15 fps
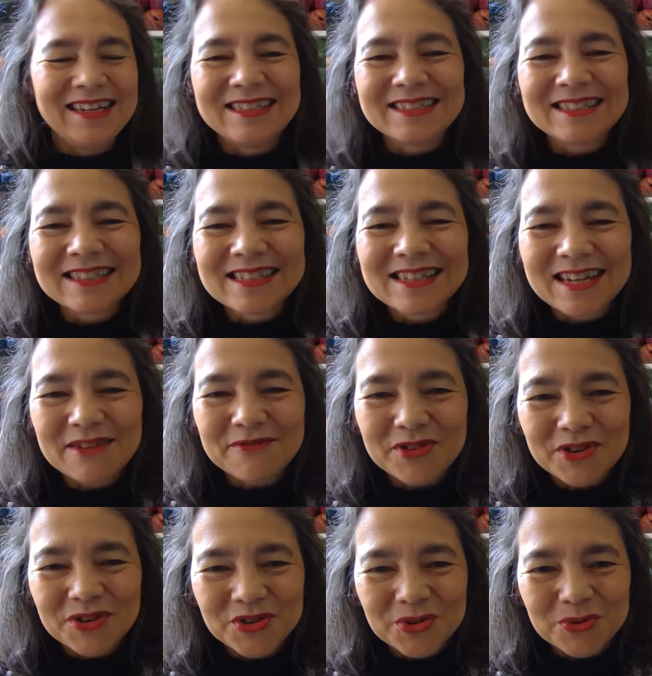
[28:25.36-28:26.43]
Just love
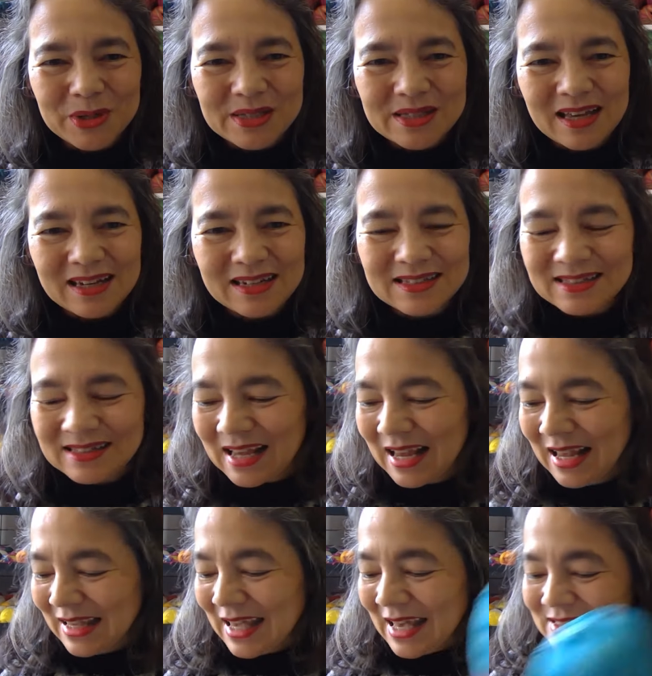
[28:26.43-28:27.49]
the turquoise colors.
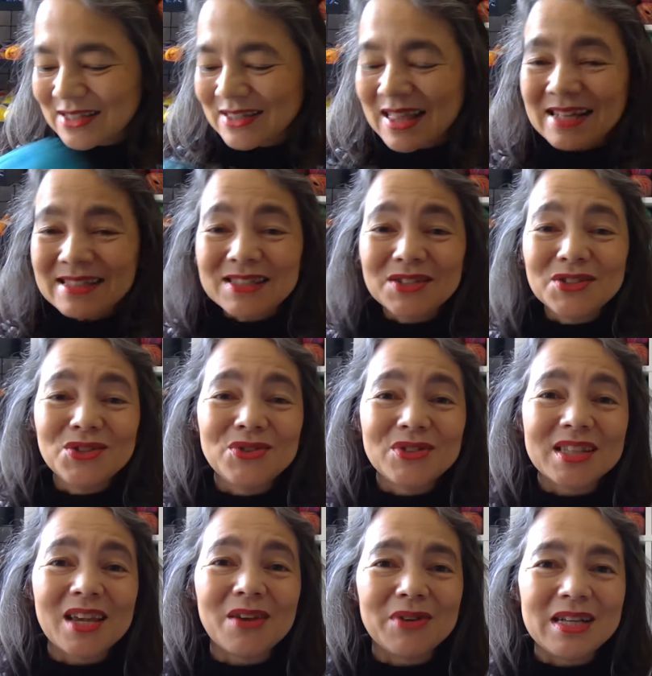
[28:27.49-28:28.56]
Yeah, so that's the new
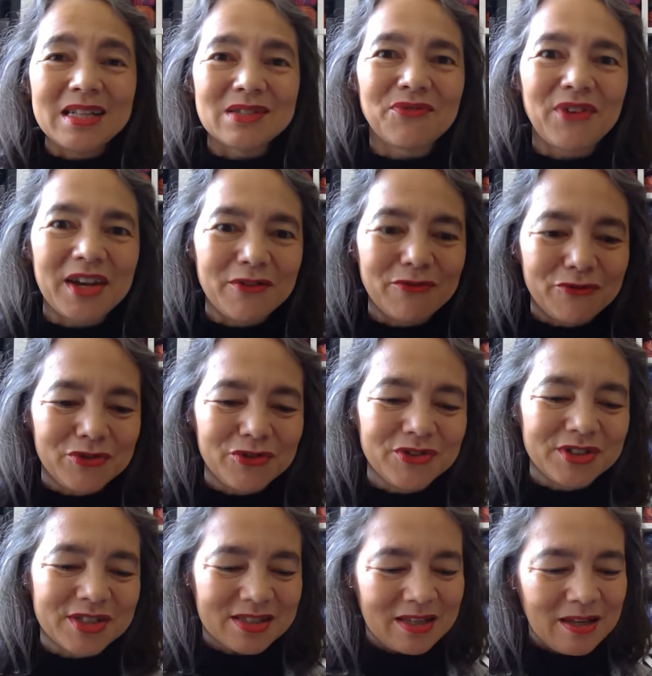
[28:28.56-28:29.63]
series, Funny
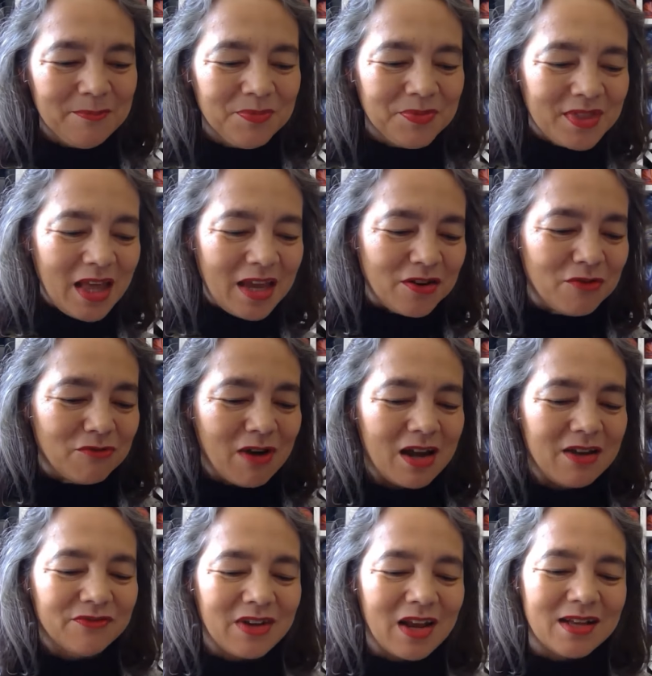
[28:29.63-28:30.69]
Fruits, that
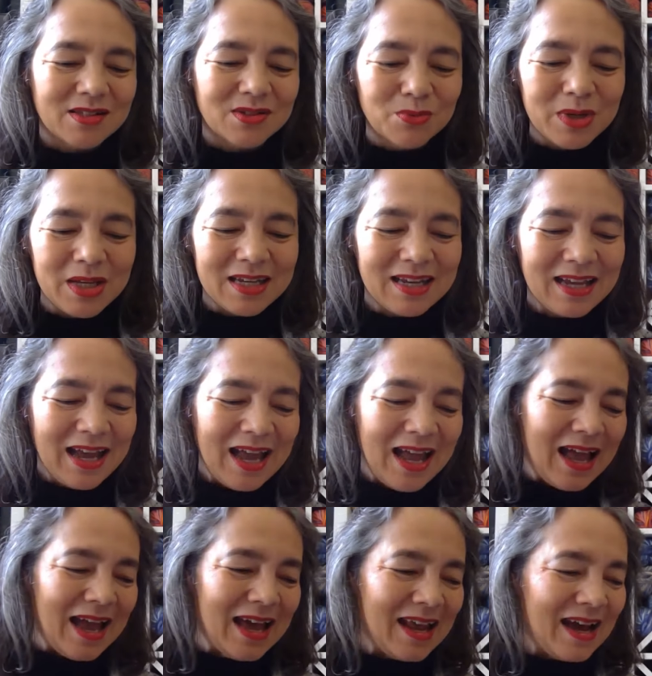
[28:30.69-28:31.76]
arrived last week.
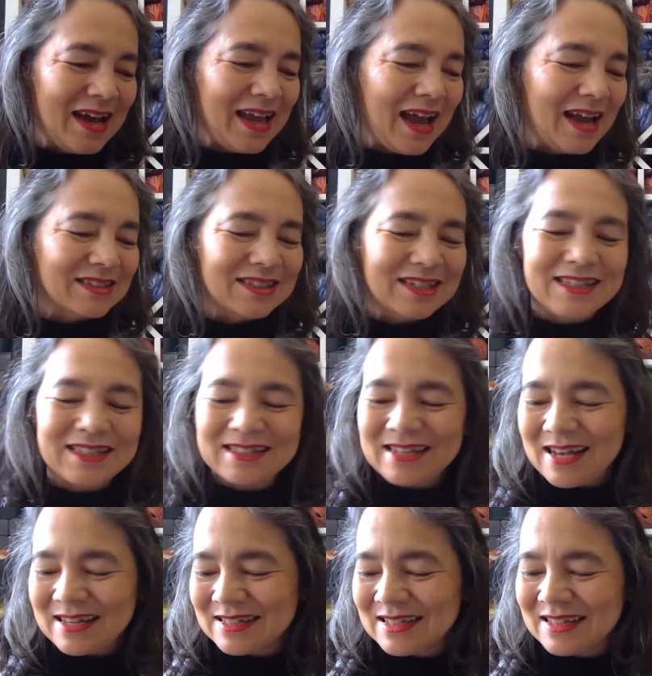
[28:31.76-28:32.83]
And I actually
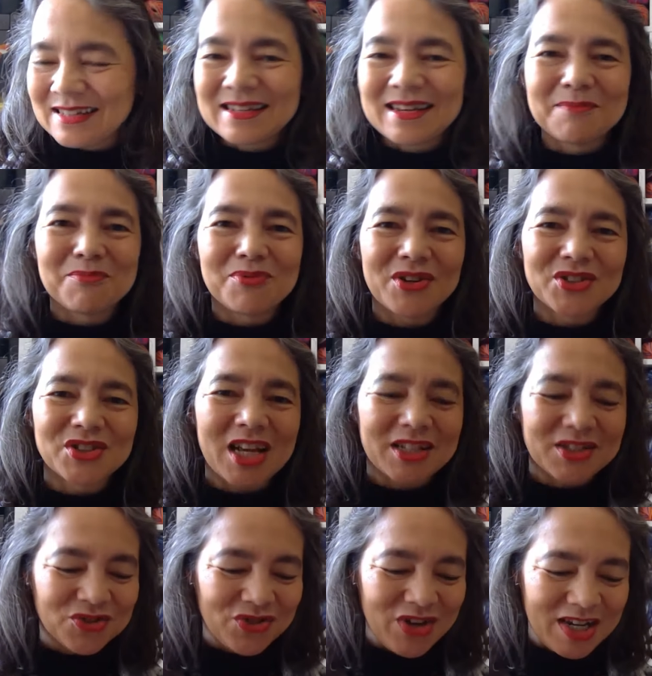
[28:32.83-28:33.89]
started a project
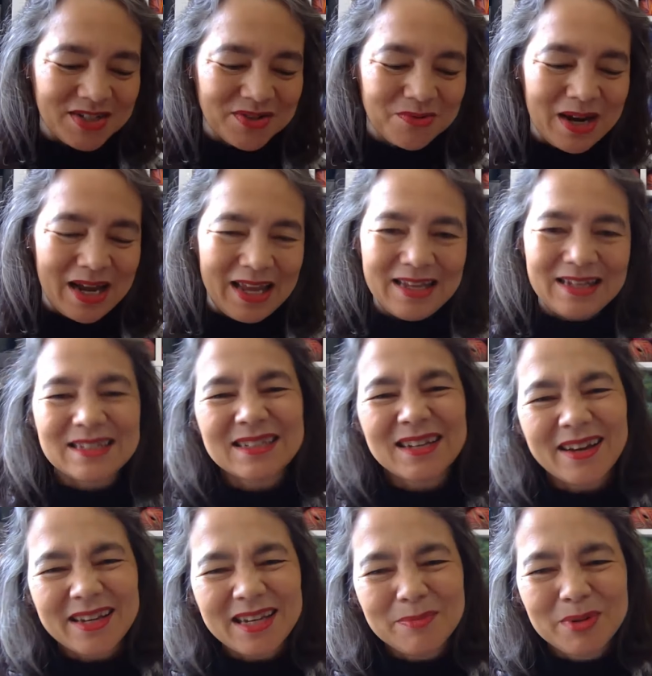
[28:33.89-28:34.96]
straight away,
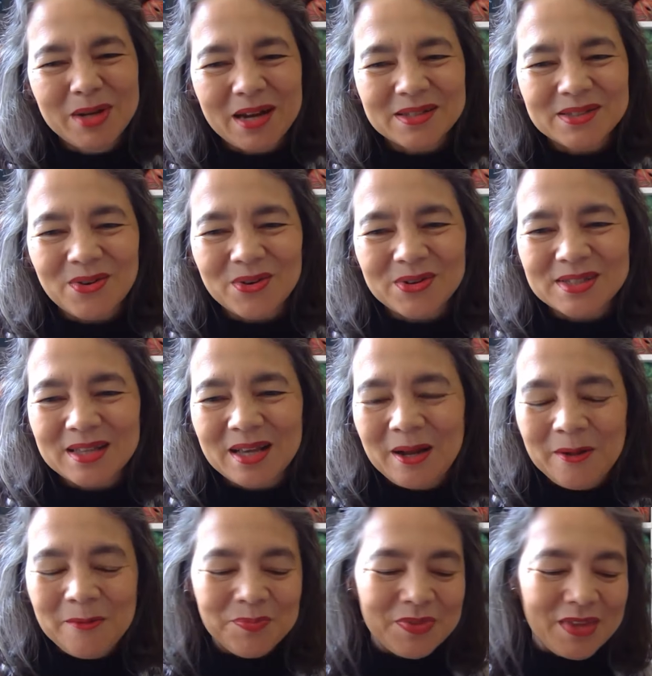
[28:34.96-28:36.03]
tiny banana socks.
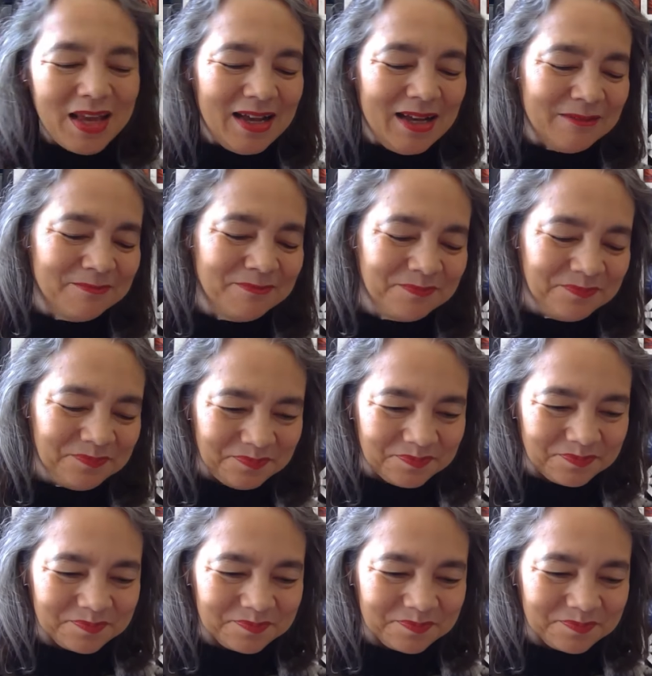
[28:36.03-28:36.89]
And